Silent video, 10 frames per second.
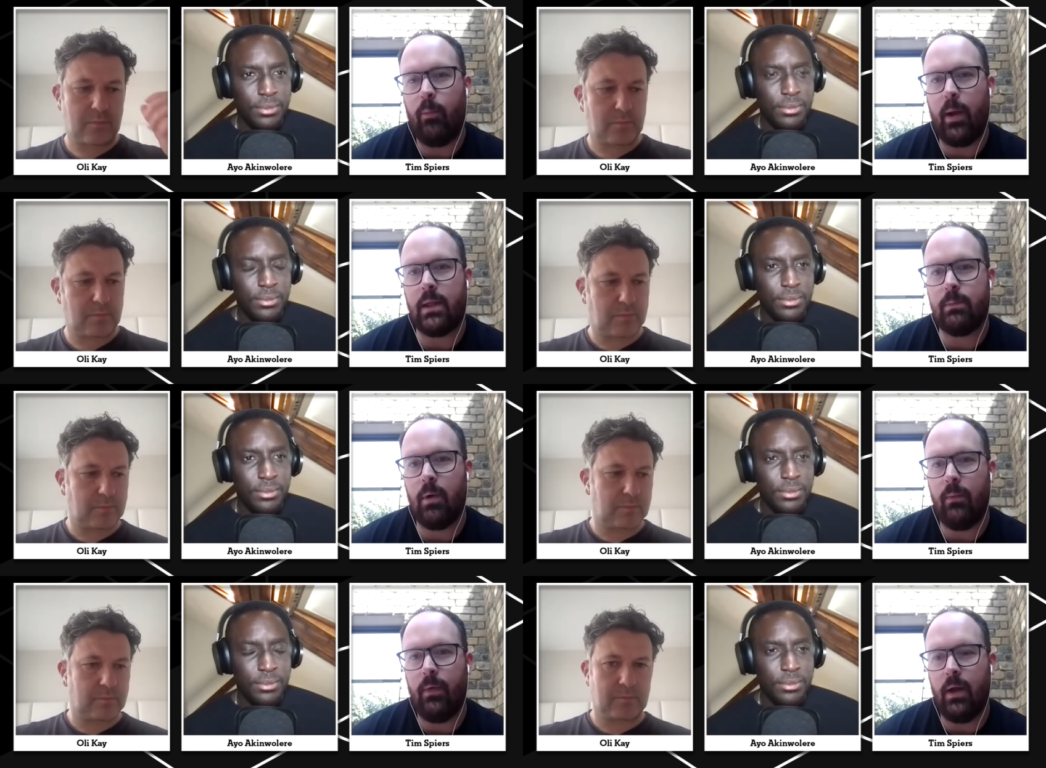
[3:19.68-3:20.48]

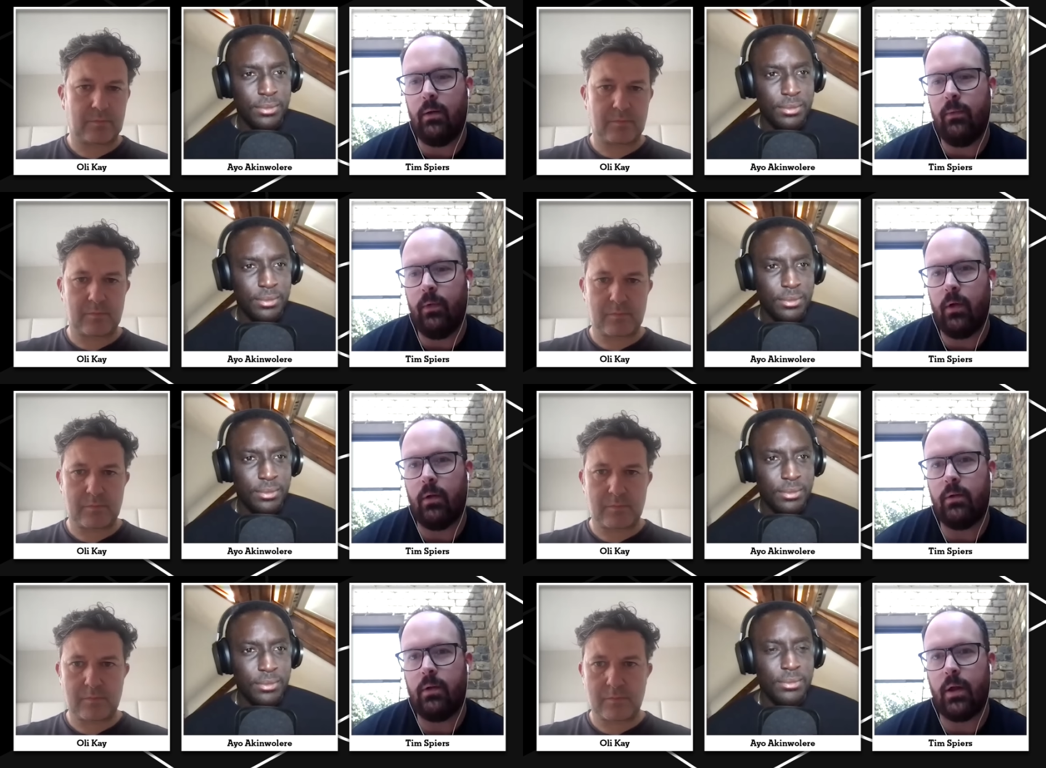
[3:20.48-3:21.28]
Speaker 1: pantomime villain
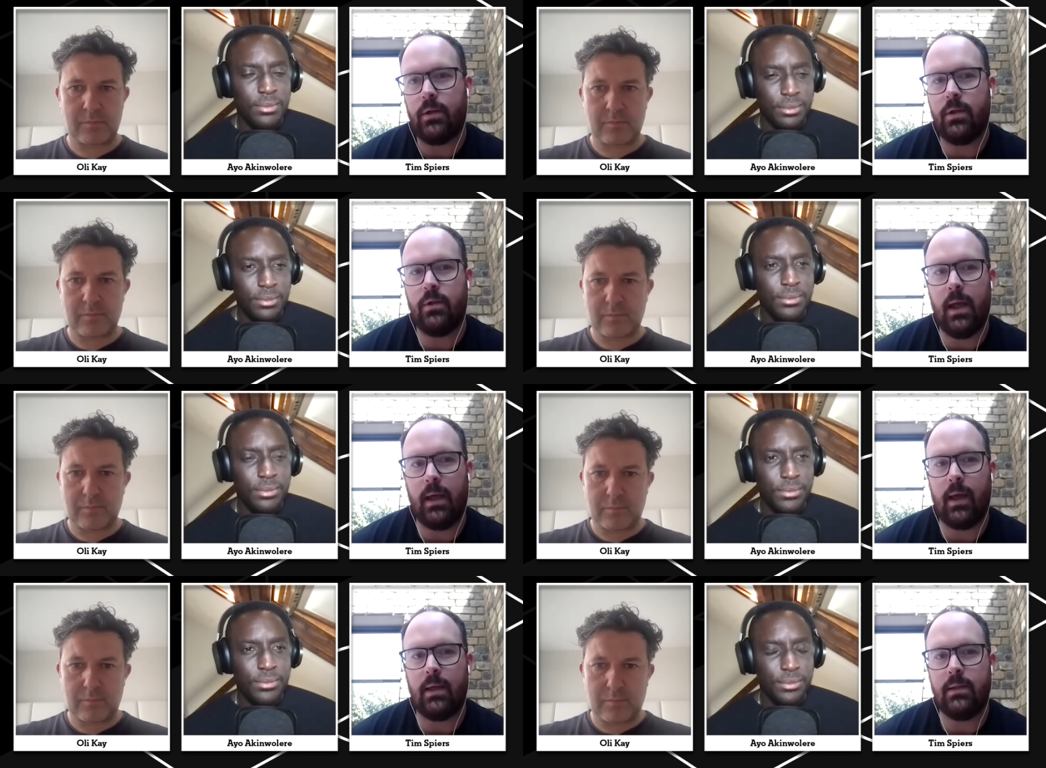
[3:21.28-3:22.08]
for like 2
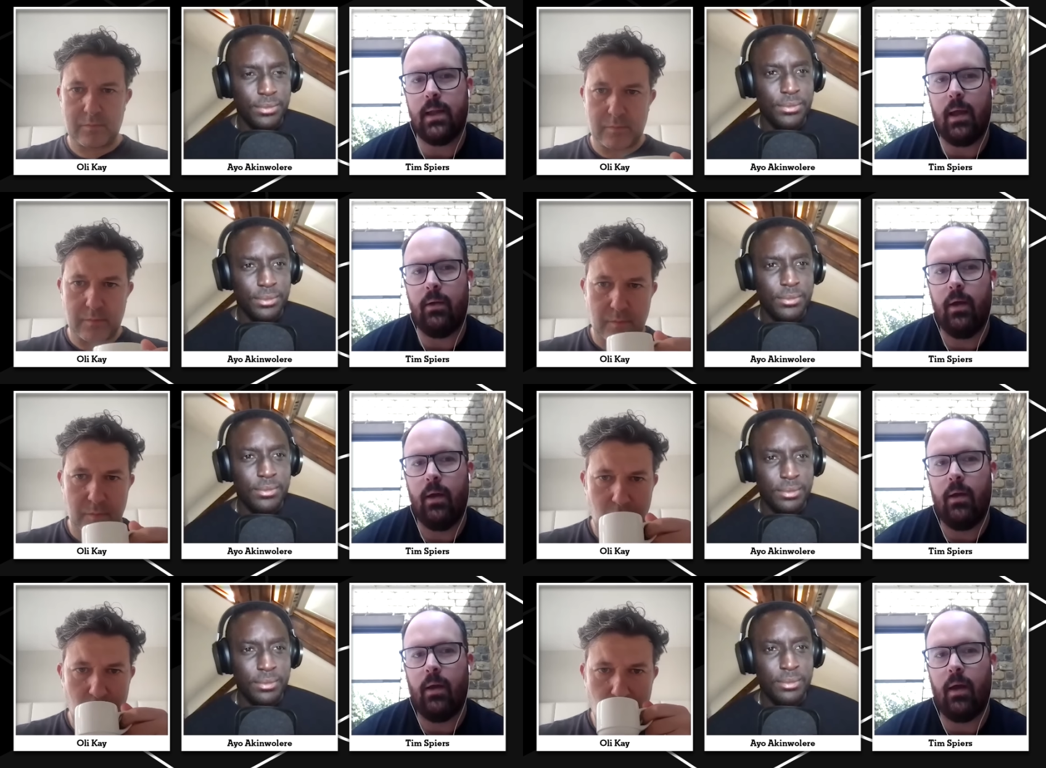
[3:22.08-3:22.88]
decades
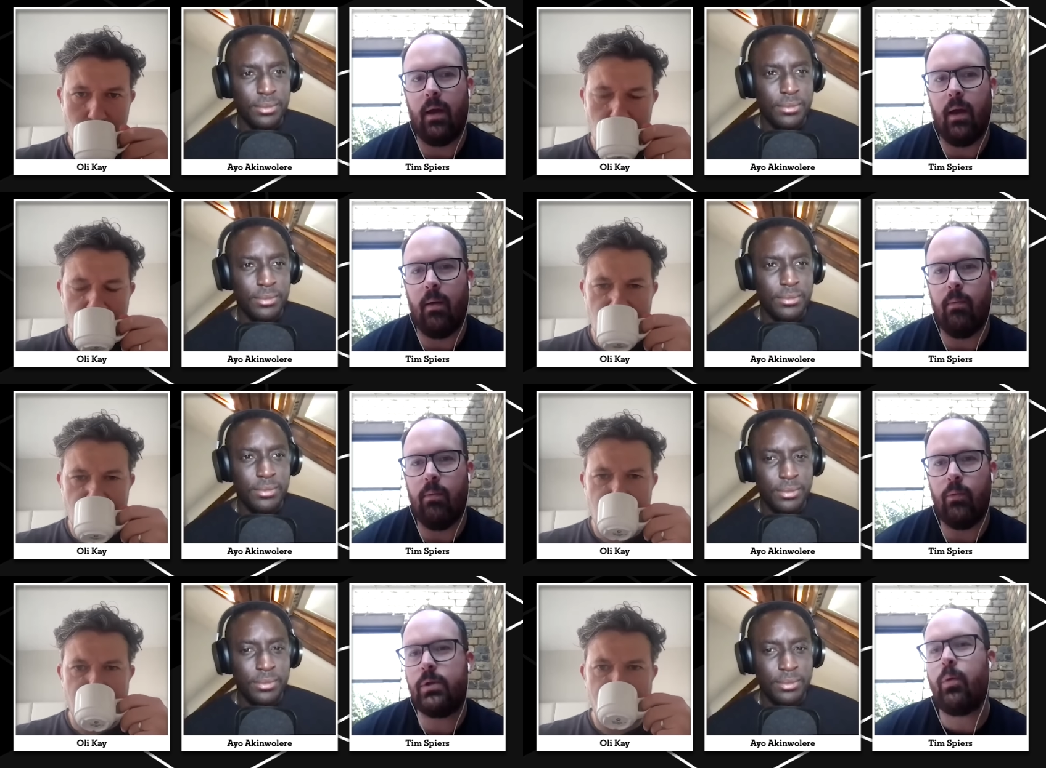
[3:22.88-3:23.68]
now,
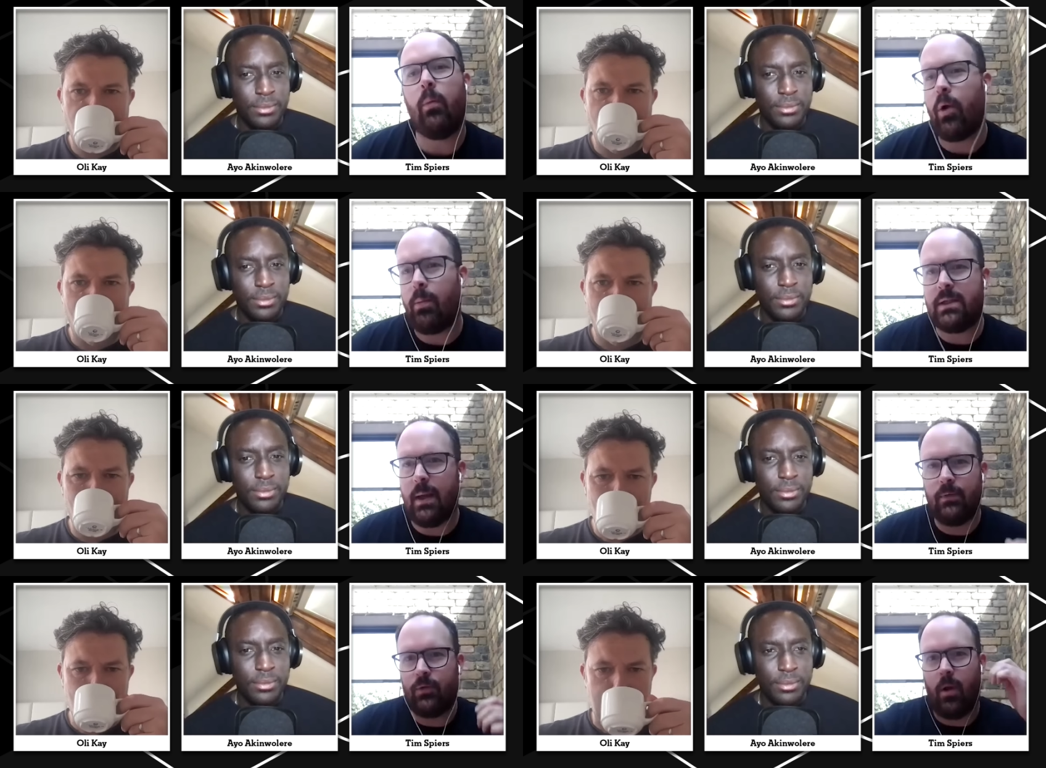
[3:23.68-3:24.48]
which probably
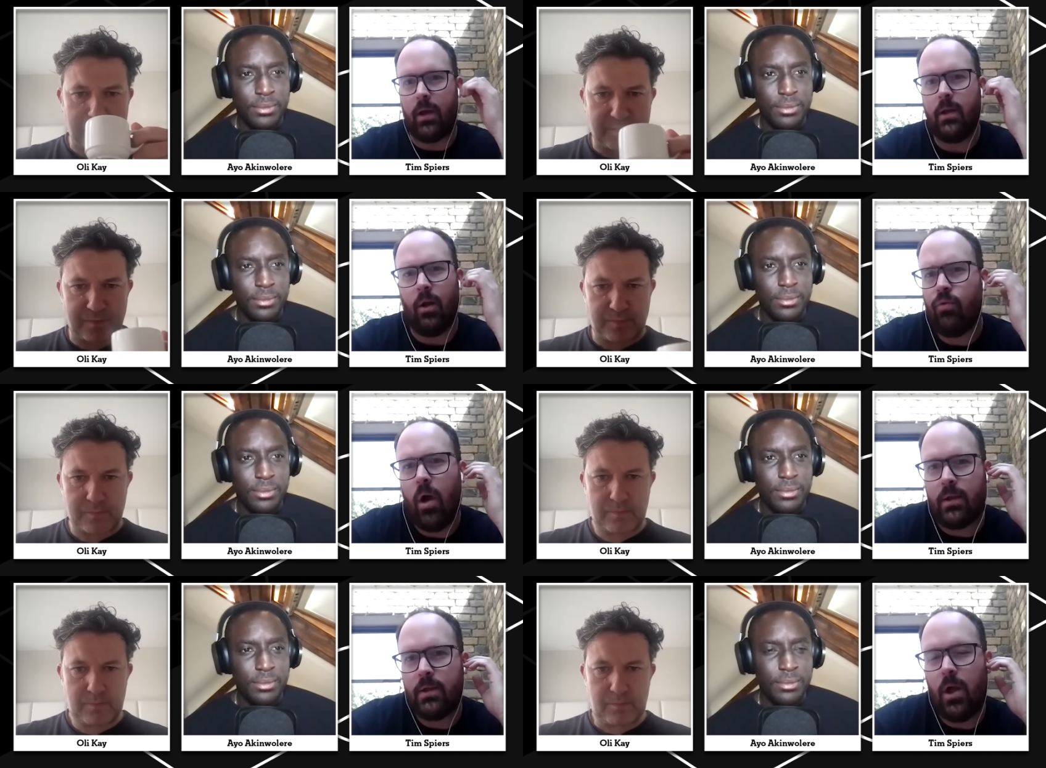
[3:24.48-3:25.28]
stems from, like, you know,
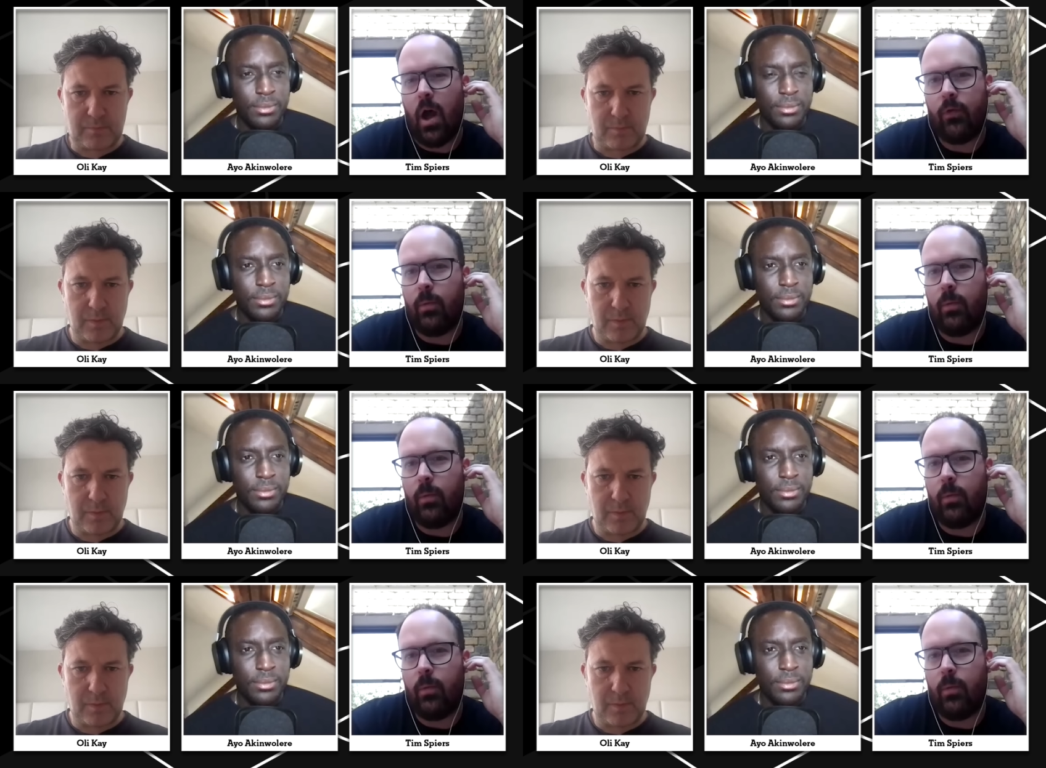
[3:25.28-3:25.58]
right at the start.